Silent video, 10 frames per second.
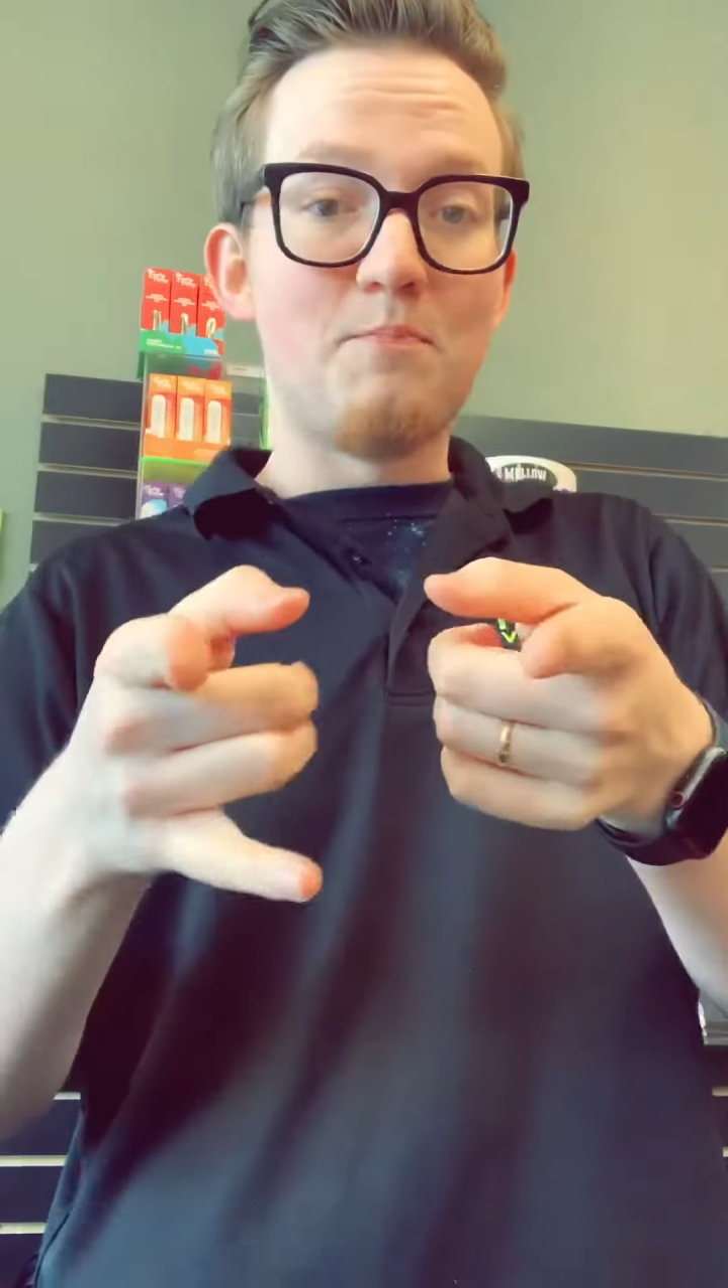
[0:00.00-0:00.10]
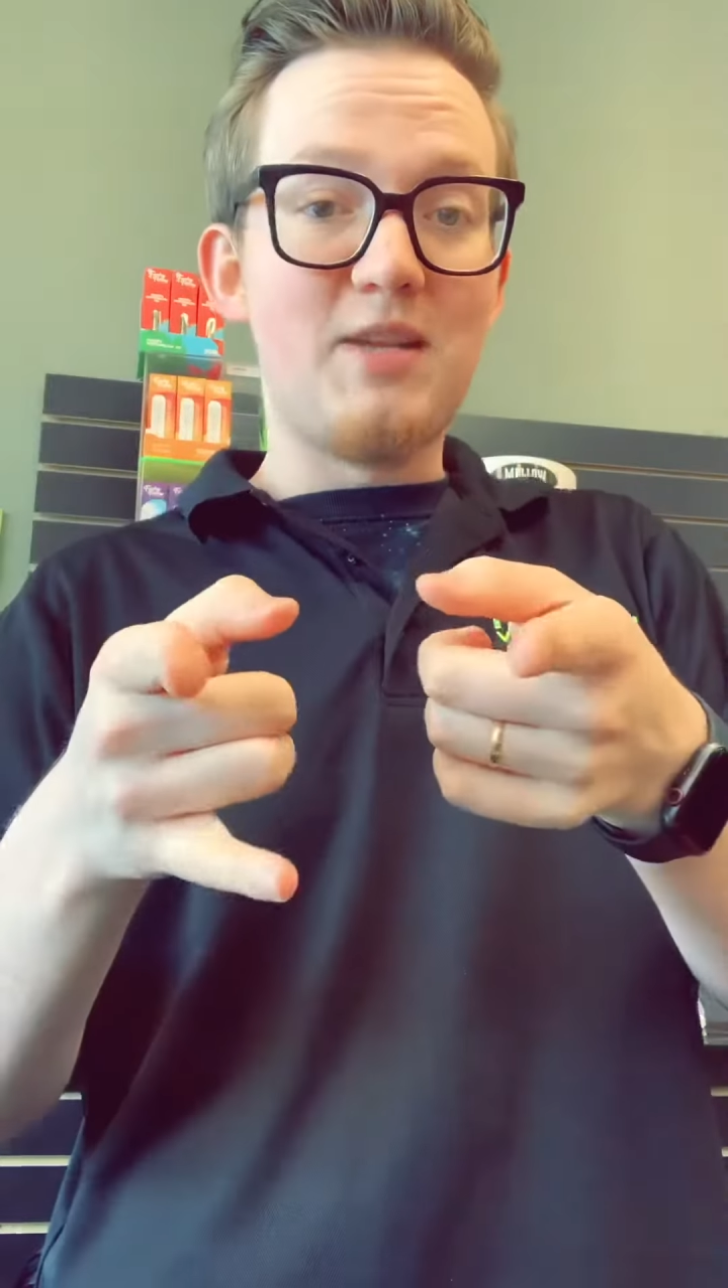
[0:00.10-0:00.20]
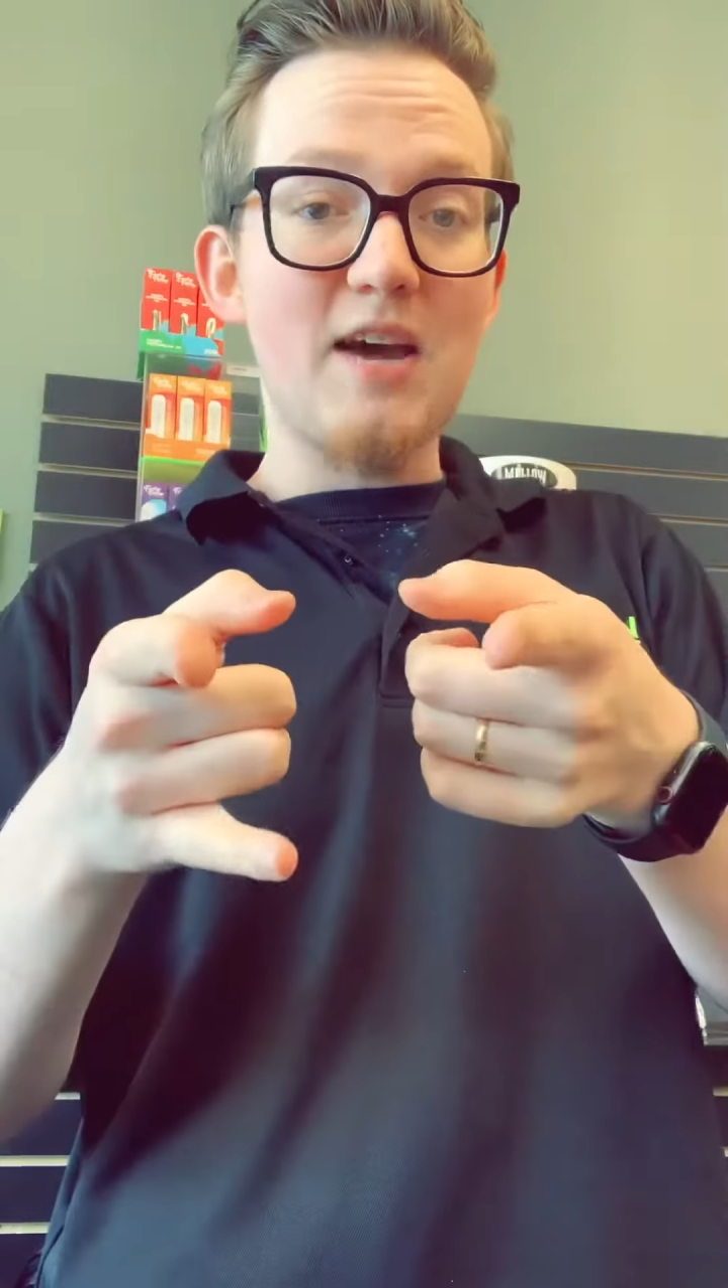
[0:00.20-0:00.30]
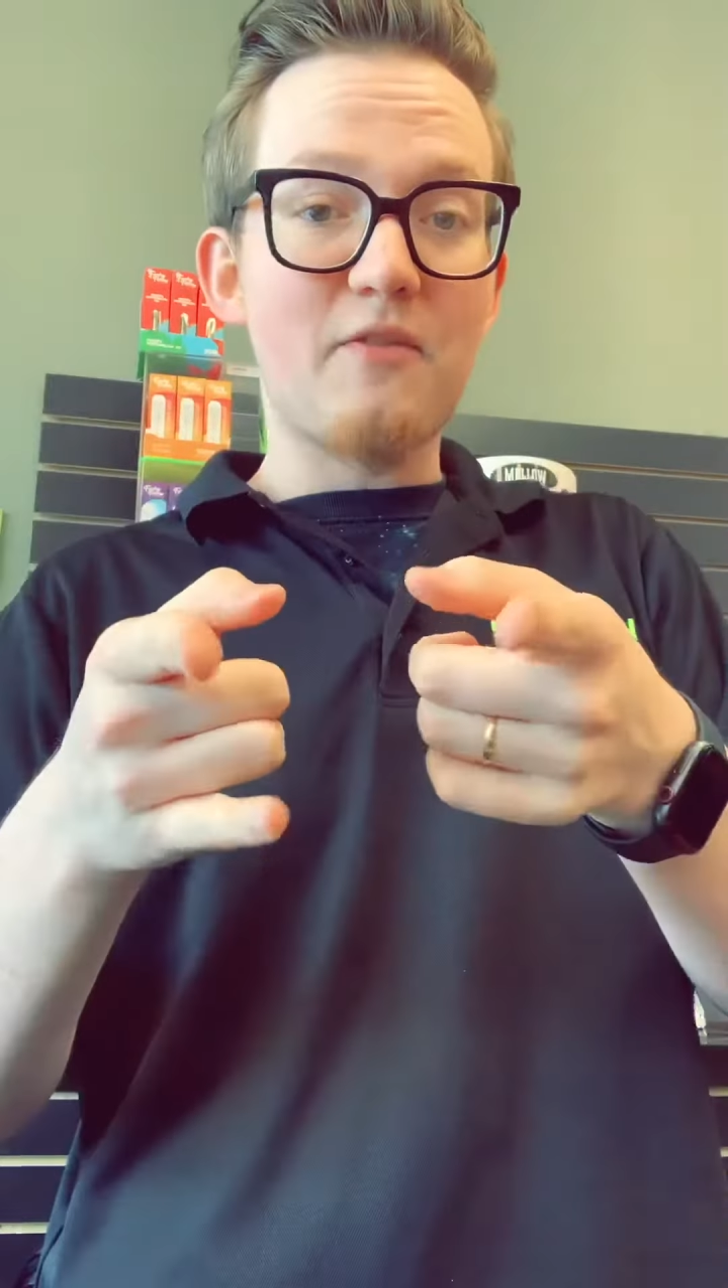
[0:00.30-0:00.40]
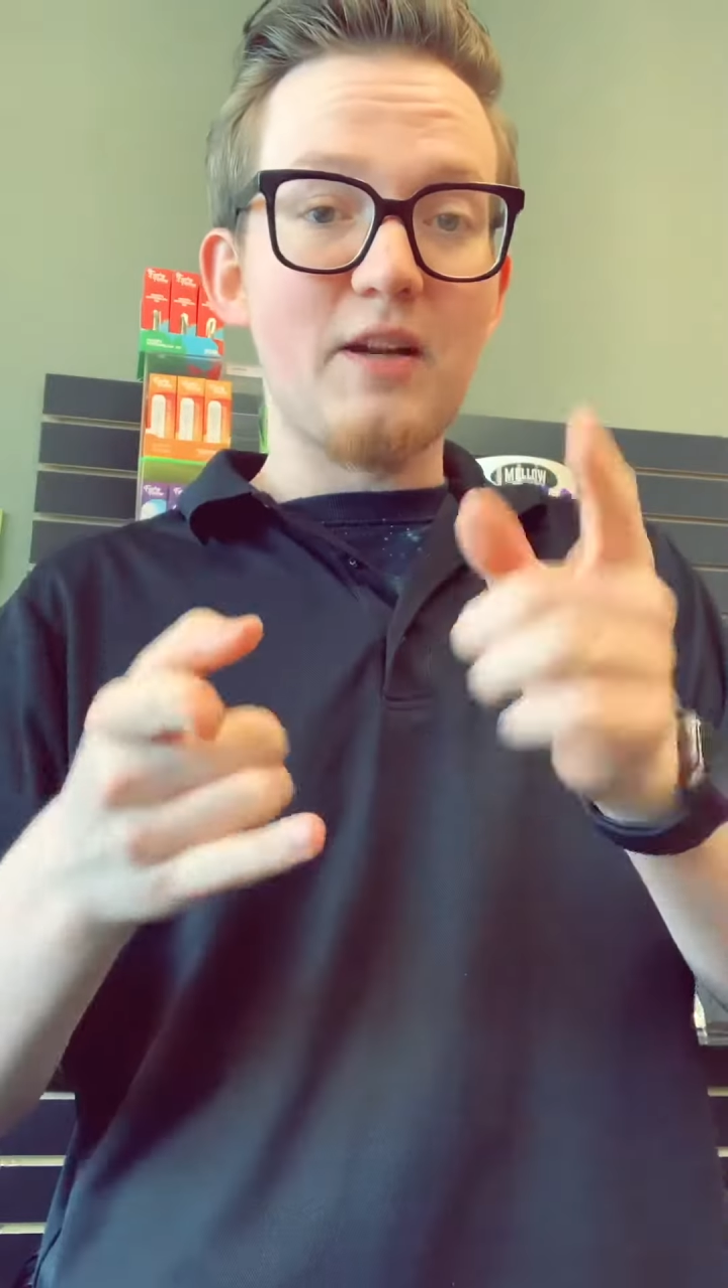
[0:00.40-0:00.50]

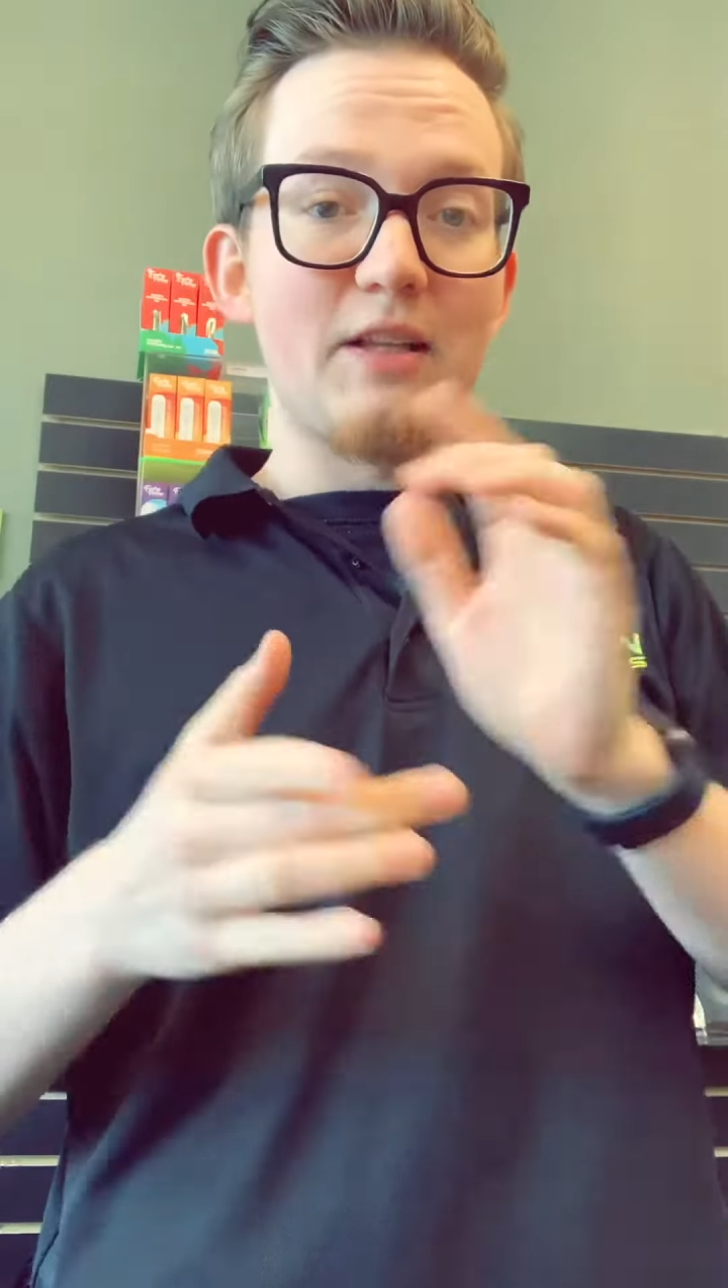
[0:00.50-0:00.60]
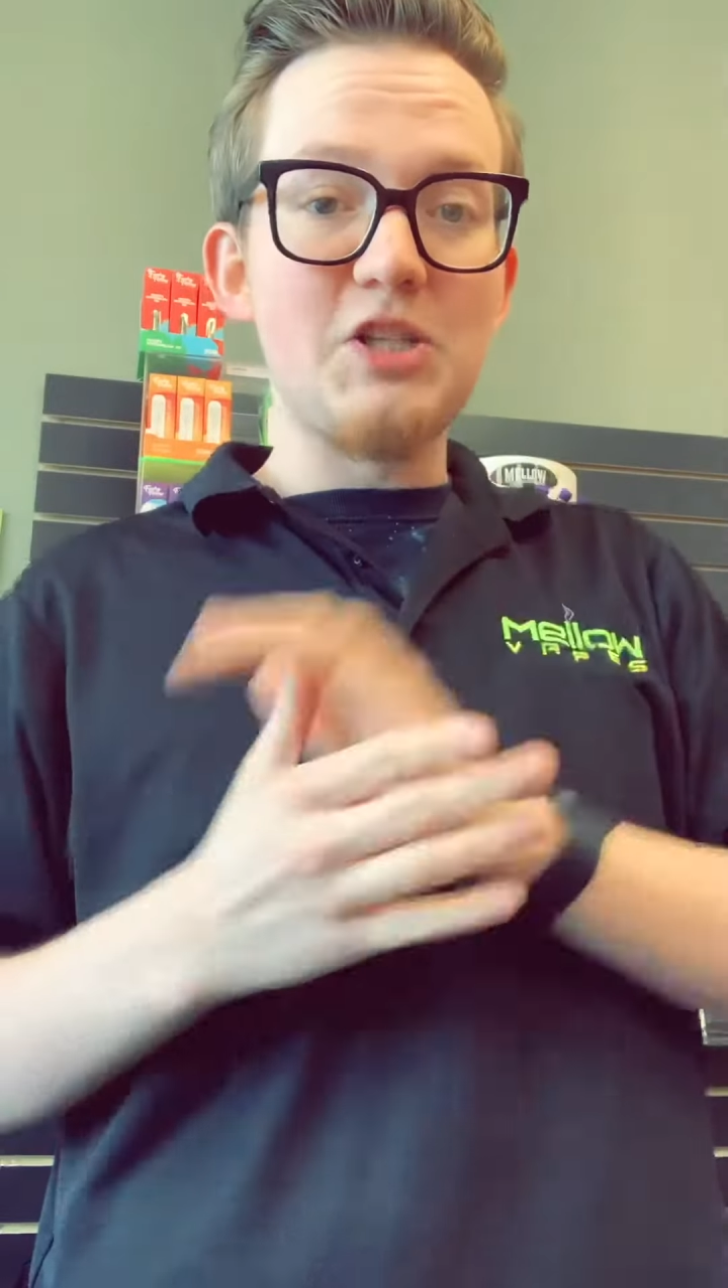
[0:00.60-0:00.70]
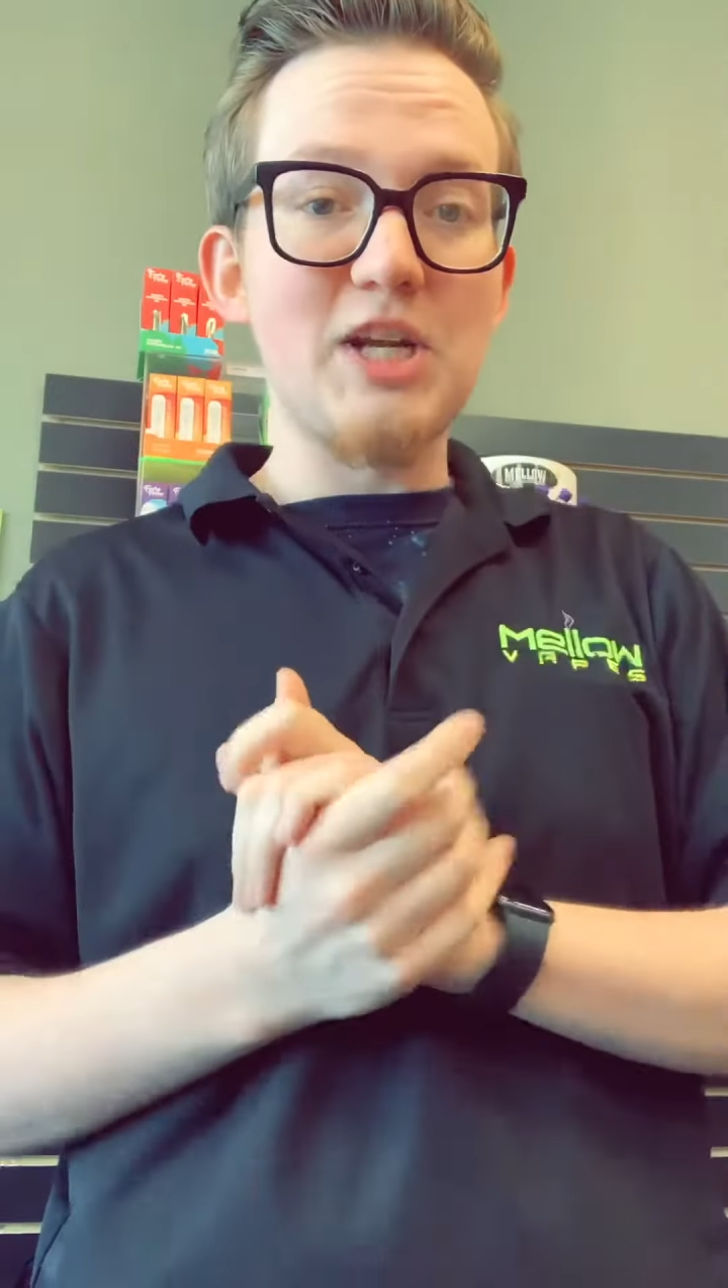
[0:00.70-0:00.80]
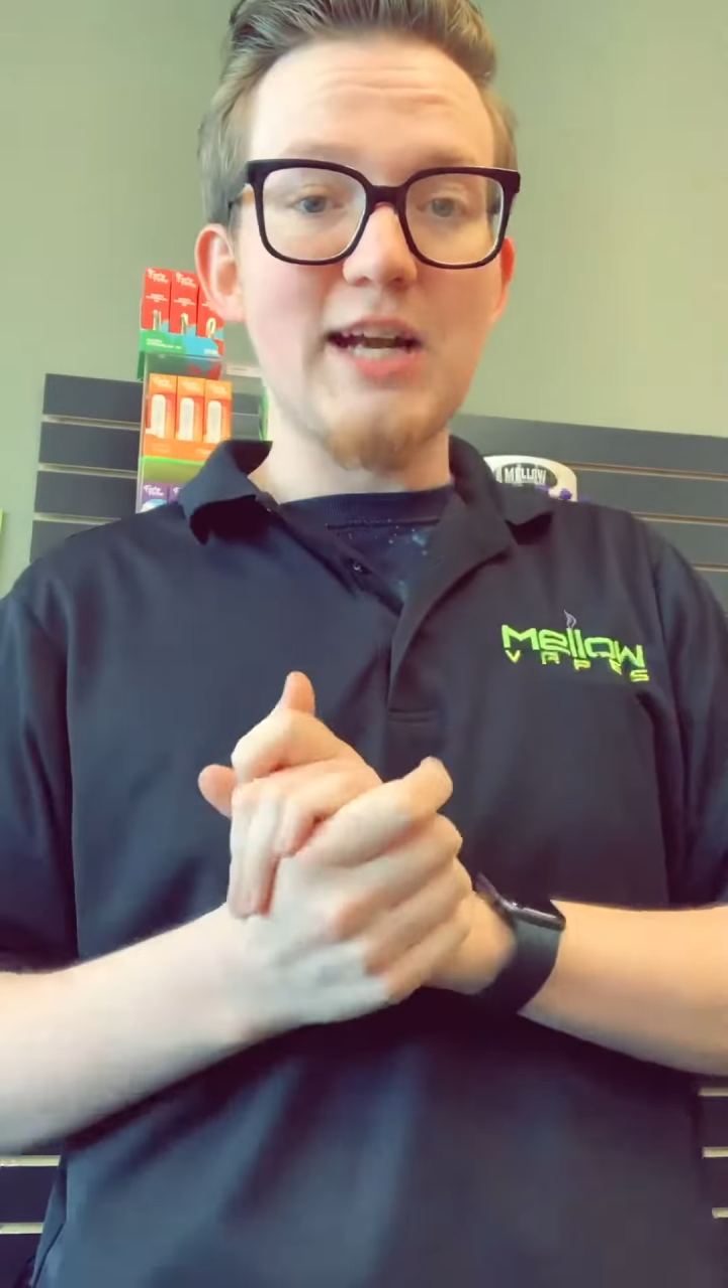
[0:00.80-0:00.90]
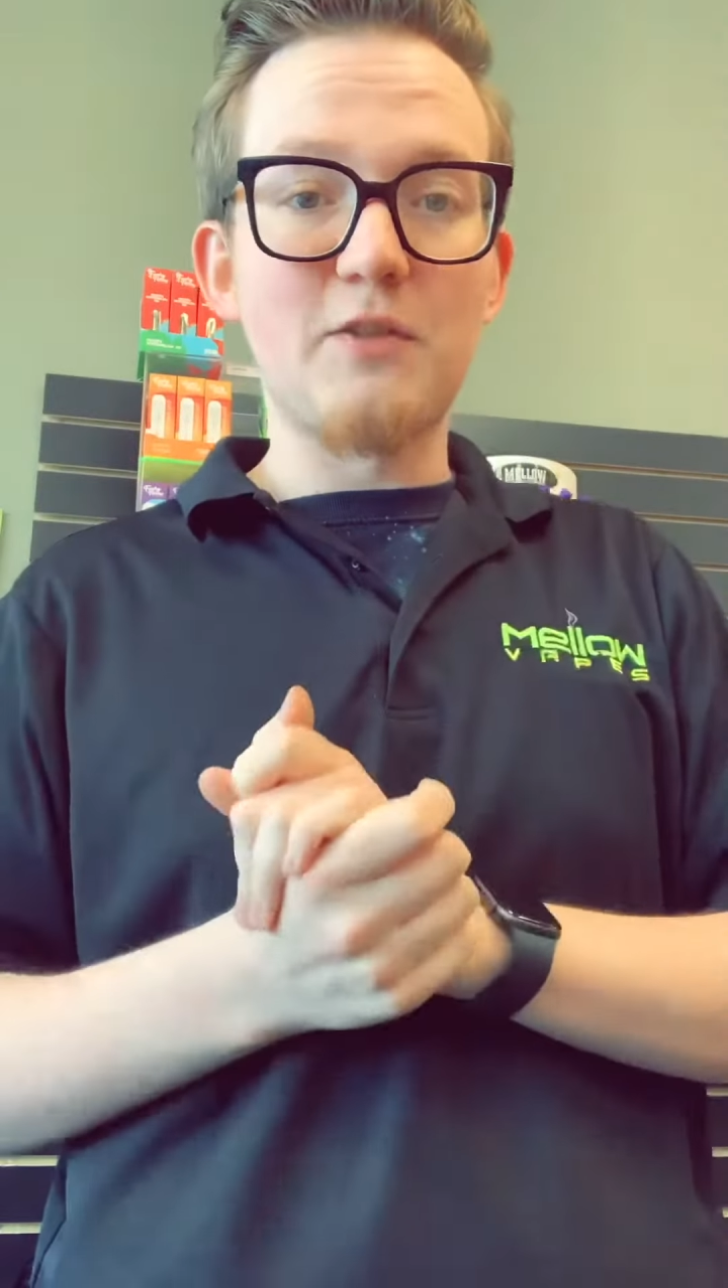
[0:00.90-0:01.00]
definitely check